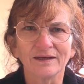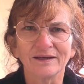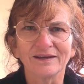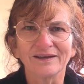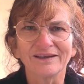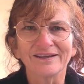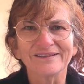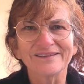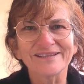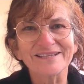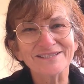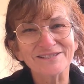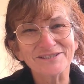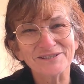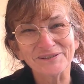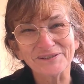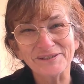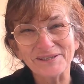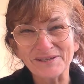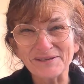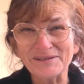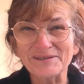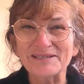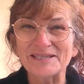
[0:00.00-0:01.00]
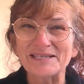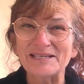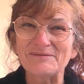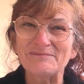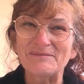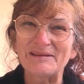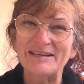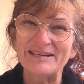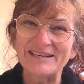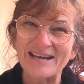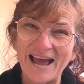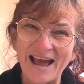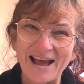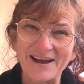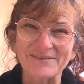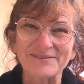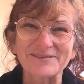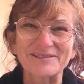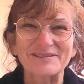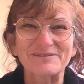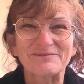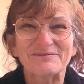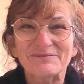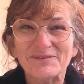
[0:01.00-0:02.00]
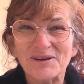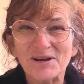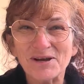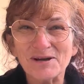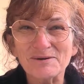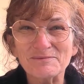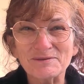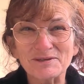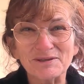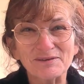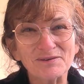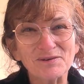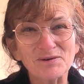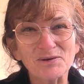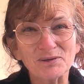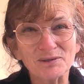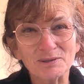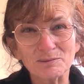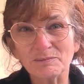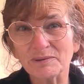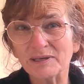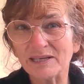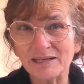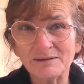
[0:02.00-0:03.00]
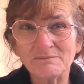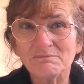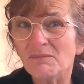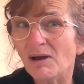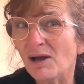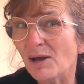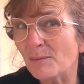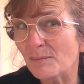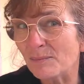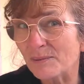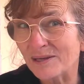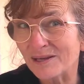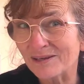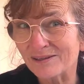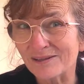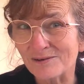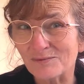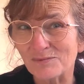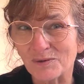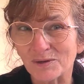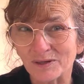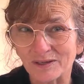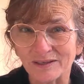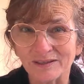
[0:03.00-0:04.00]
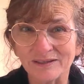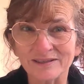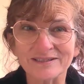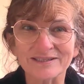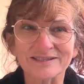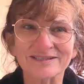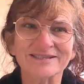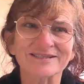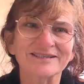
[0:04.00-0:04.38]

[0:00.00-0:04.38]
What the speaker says: This will usually be nouns and verbs, of course, but it might be other words.